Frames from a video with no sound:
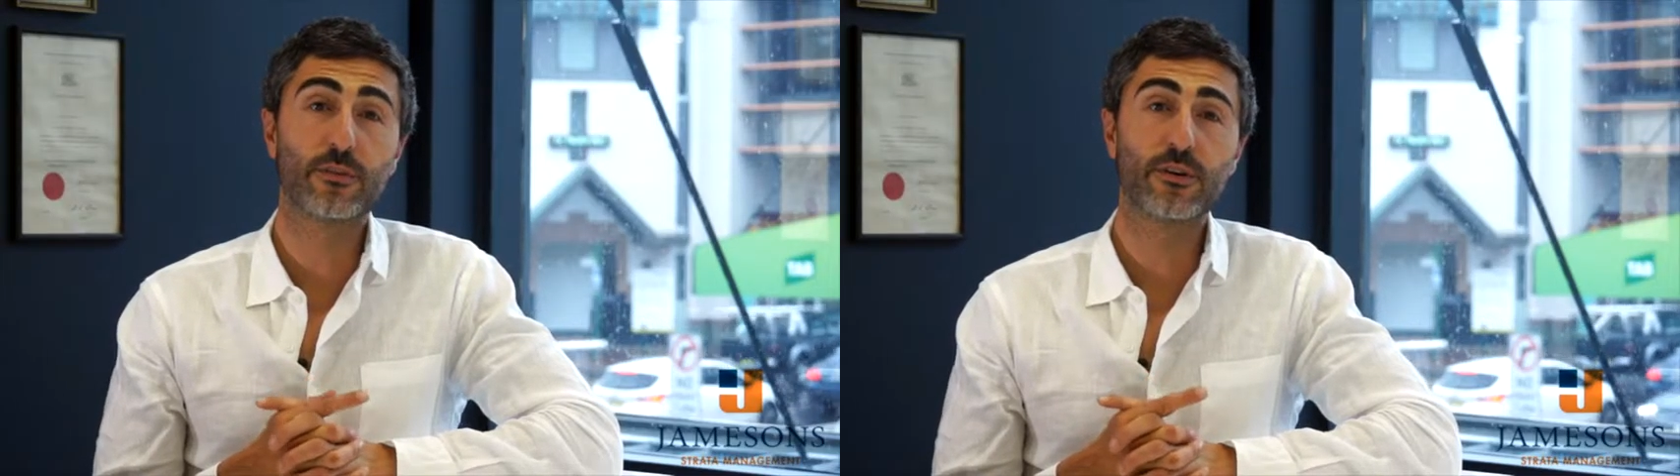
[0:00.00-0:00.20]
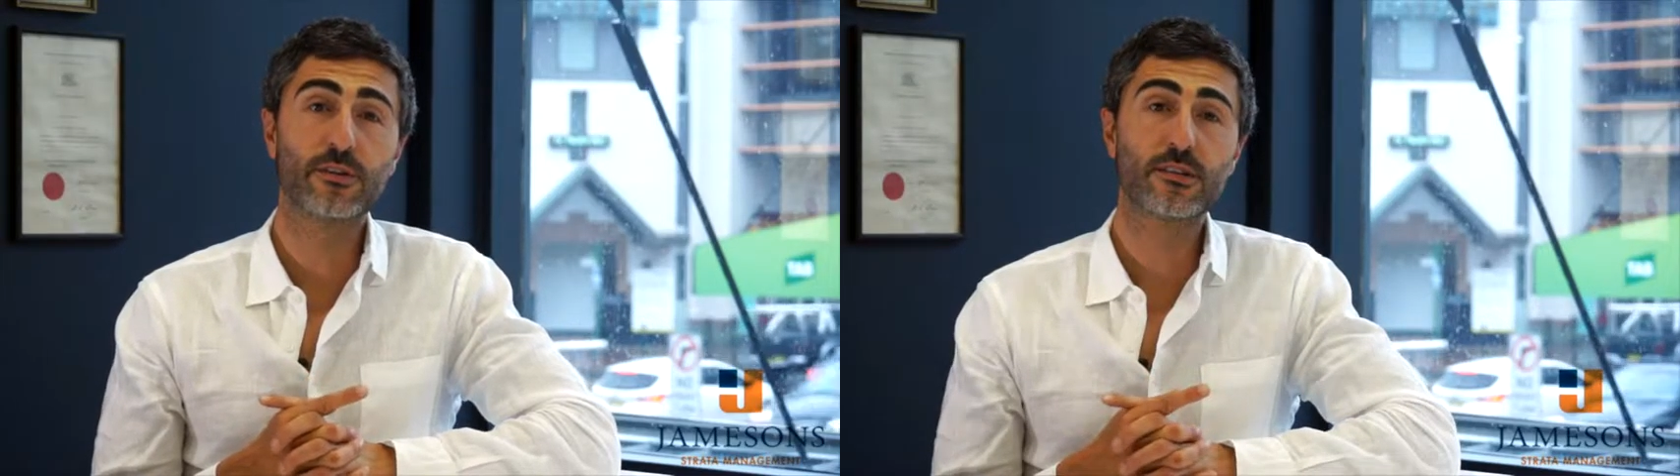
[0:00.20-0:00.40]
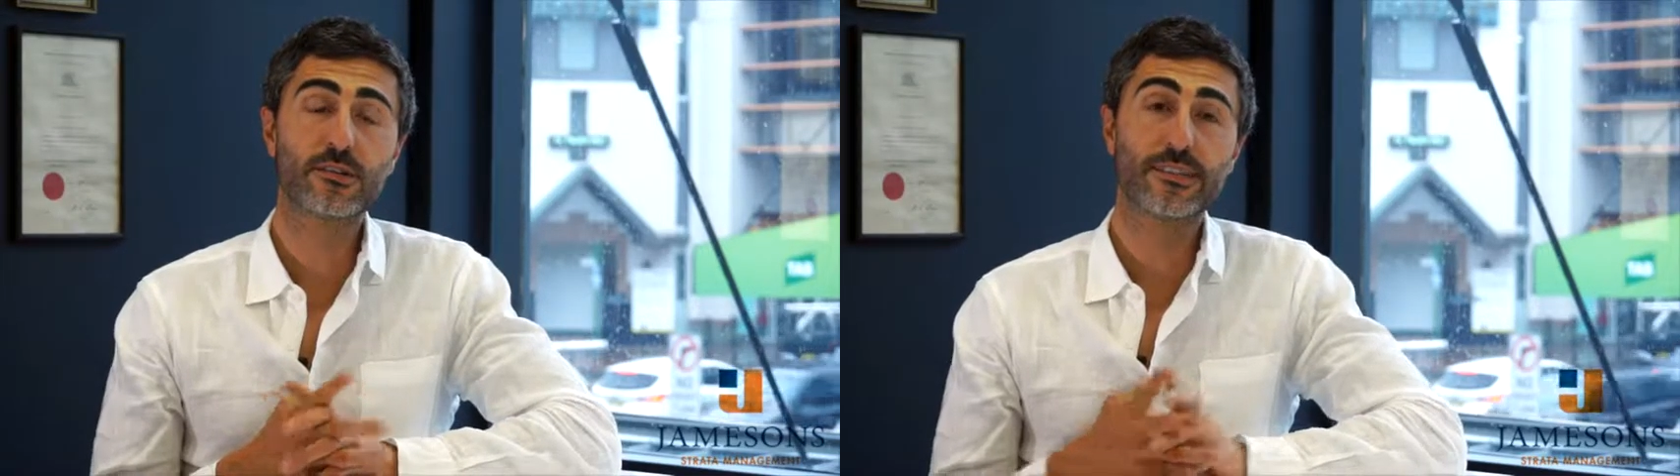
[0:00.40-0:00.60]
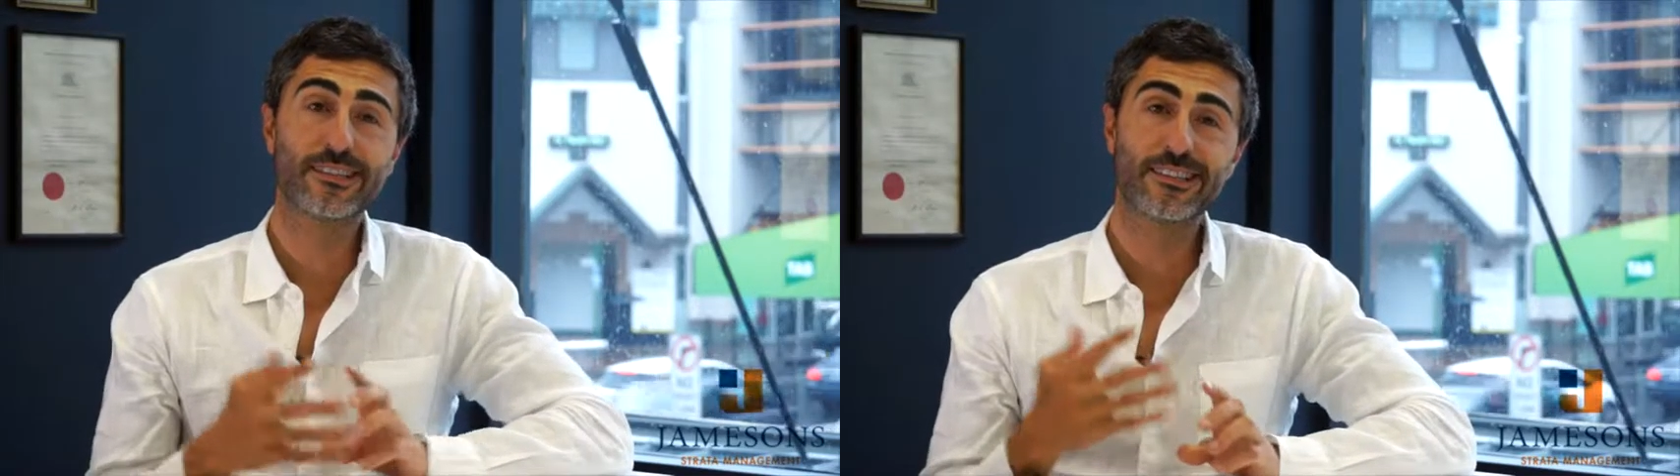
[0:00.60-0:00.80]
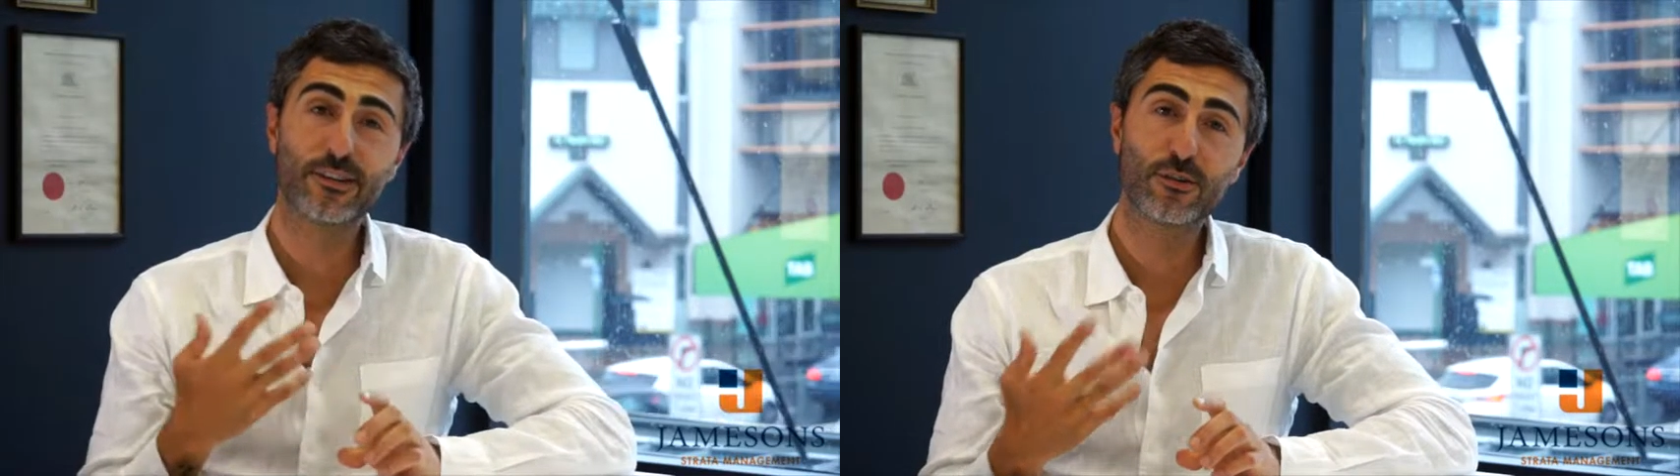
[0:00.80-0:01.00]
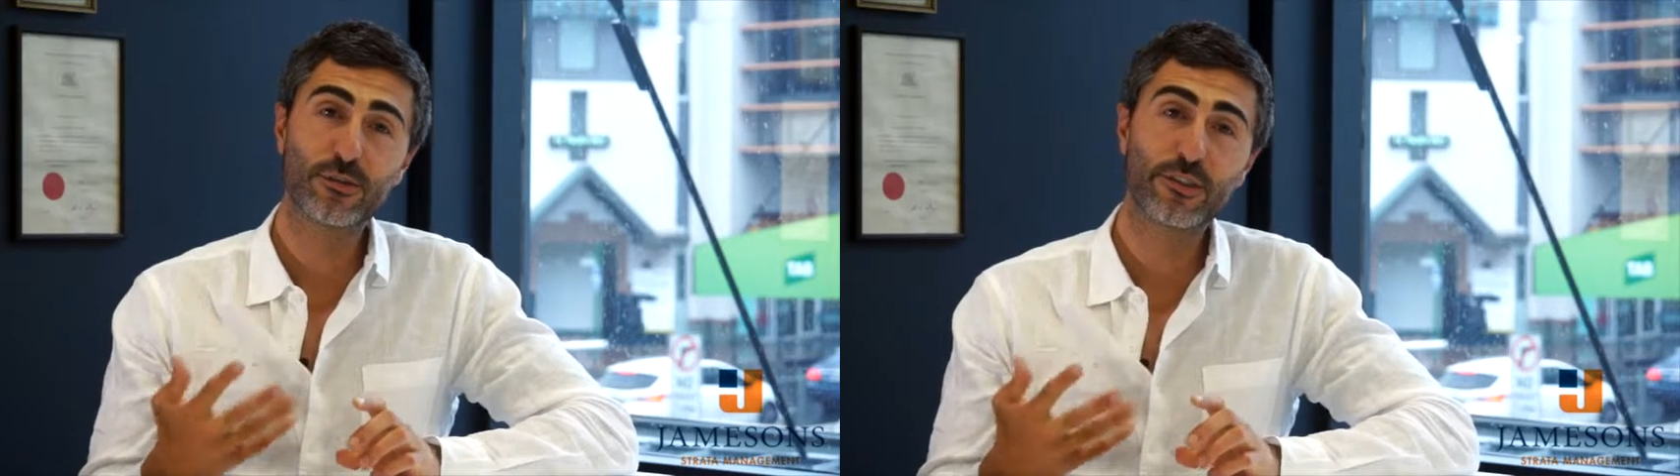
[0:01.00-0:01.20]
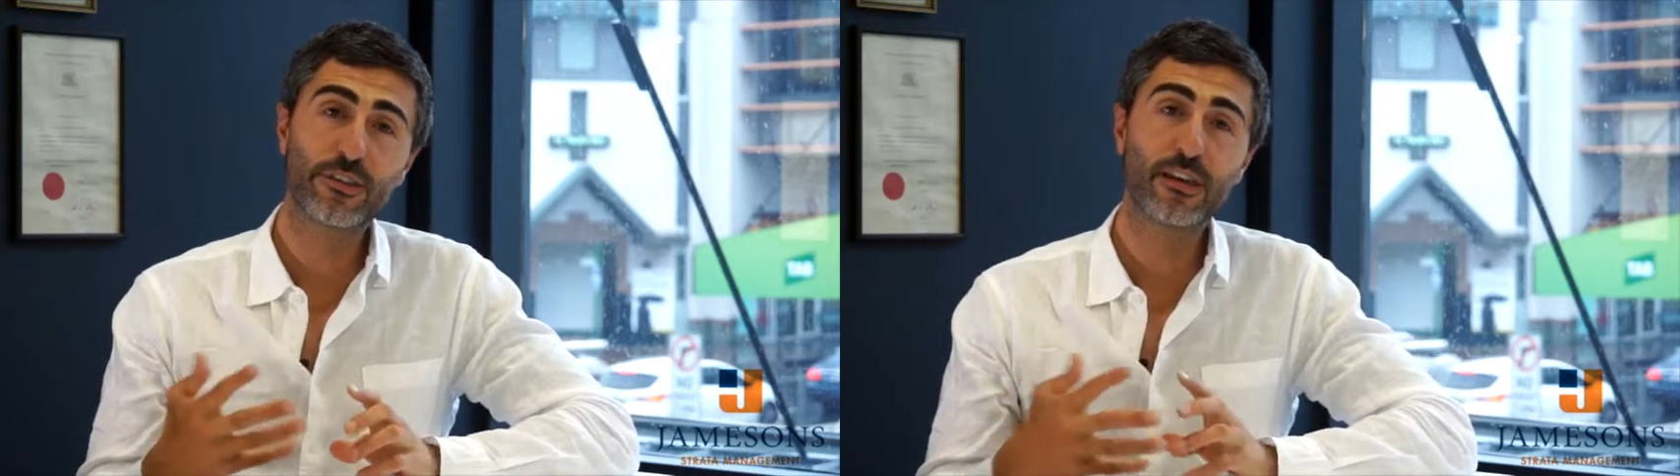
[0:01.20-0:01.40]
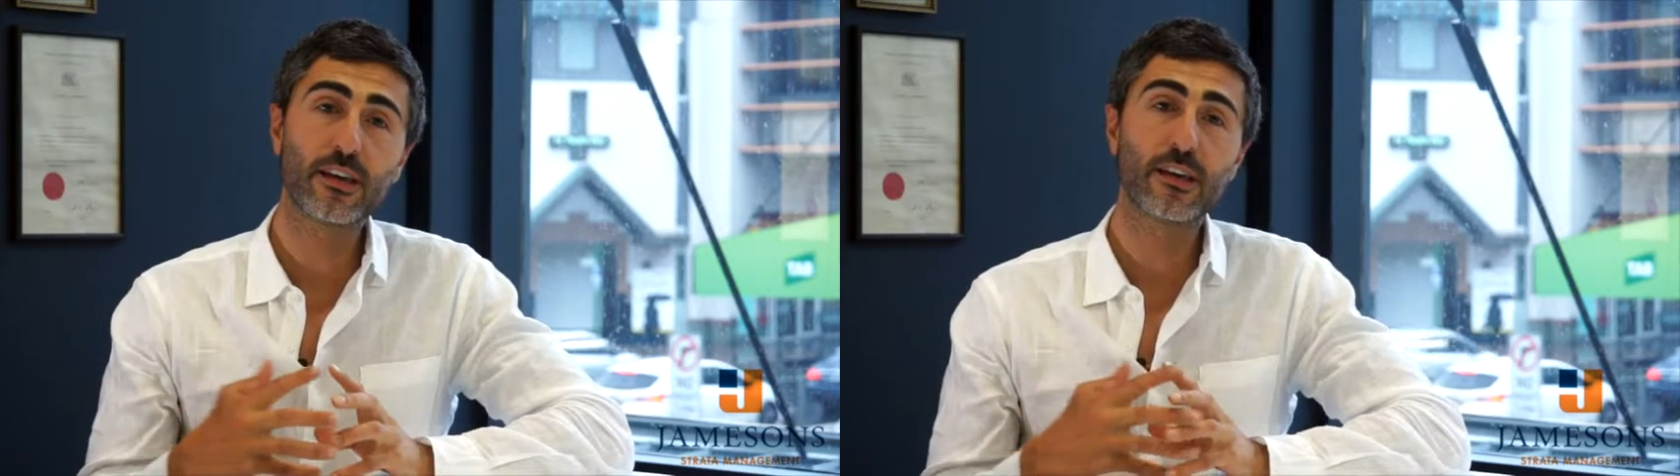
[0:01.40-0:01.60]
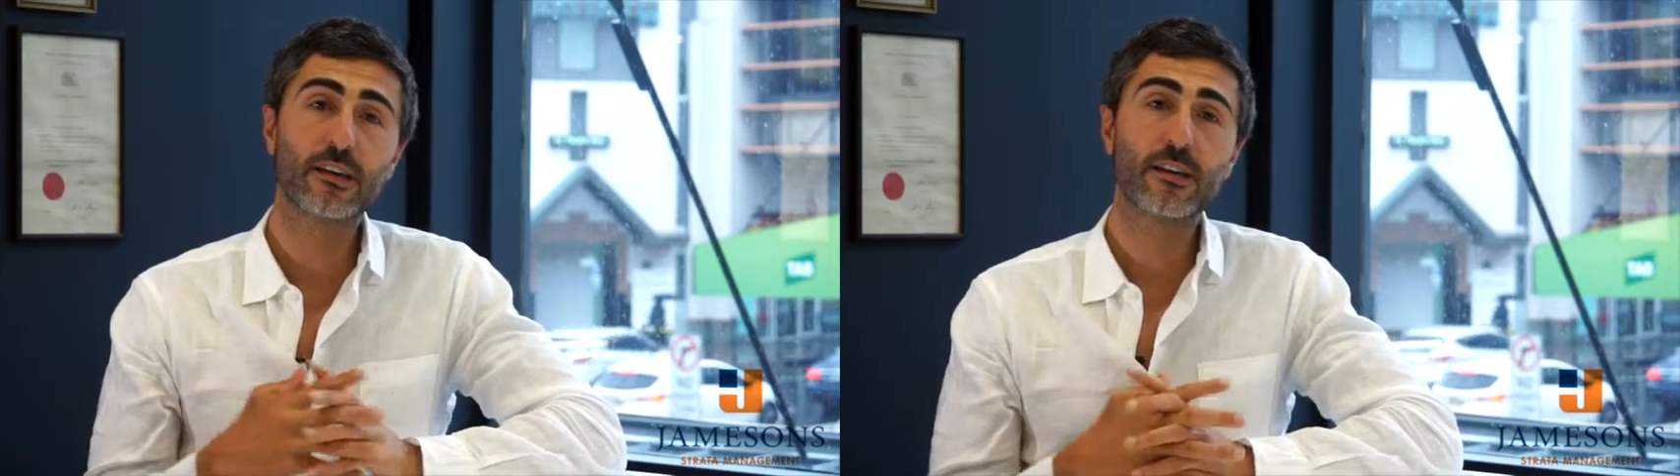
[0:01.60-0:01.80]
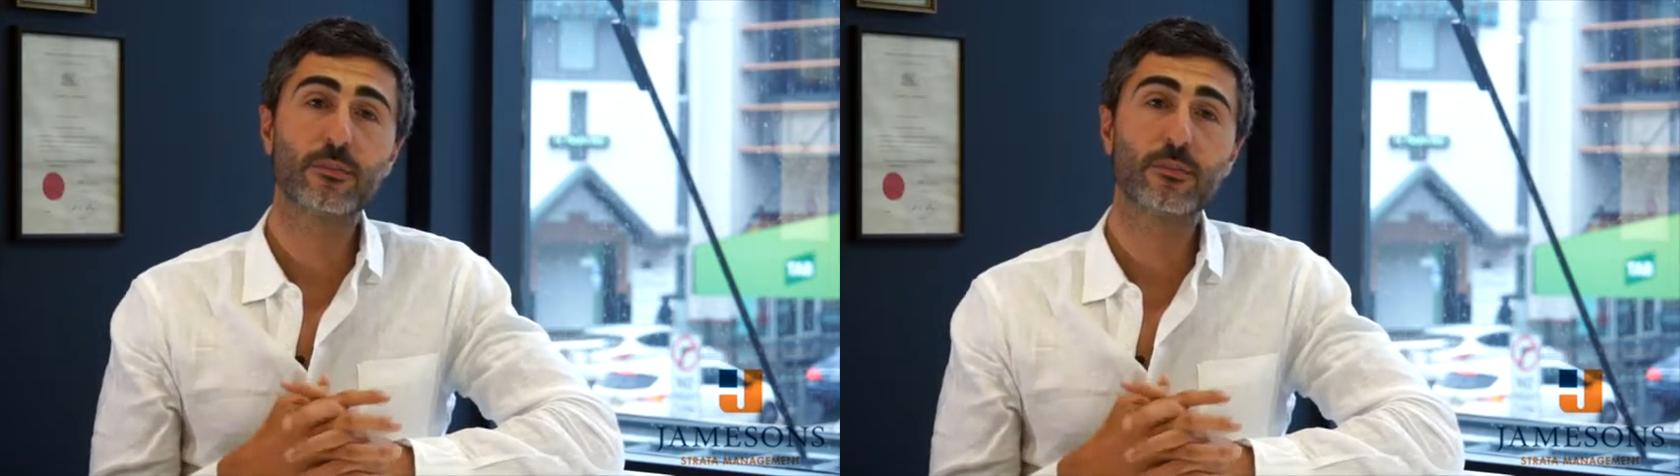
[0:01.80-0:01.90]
process is a good thing